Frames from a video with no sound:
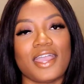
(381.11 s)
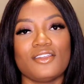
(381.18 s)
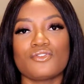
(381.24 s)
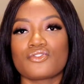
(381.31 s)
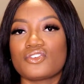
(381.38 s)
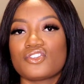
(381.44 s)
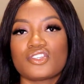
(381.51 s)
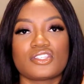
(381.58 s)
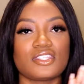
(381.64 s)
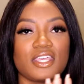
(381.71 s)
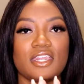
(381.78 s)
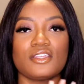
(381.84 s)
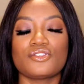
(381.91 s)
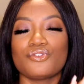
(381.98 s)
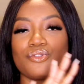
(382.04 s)
I usually just
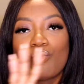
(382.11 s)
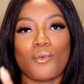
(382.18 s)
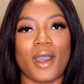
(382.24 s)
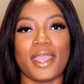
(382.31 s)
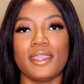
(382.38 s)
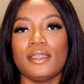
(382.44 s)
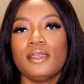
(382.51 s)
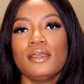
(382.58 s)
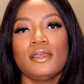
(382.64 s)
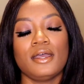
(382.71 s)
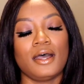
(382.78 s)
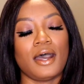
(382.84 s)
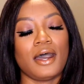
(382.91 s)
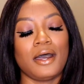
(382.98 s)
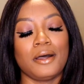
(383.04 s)
set it to the white
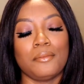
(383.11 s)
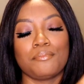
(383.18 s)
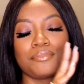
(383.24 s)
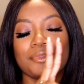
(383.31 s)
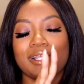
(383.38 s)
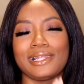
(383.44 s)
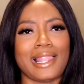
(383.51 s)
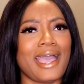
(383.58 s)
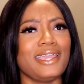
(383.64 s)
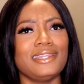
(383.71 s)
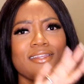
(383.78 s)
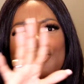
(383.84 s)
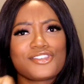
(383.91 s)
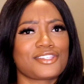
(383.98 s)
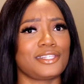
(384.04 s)

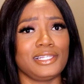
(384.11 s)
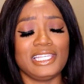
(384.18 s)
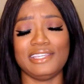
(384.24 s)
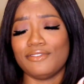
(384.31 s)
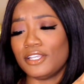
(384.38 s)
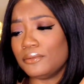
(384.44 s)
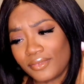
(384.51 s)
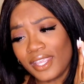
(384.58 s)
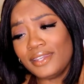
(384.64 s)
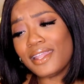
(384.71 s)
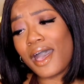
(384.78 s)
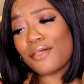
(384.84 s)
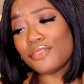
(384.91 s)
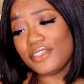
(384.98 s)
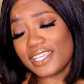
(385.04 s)
light and just leave it.
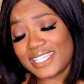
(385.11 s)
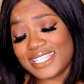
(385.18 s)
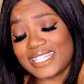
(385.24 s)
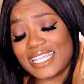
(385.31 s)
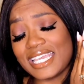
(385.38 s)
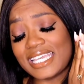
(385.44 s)
Now this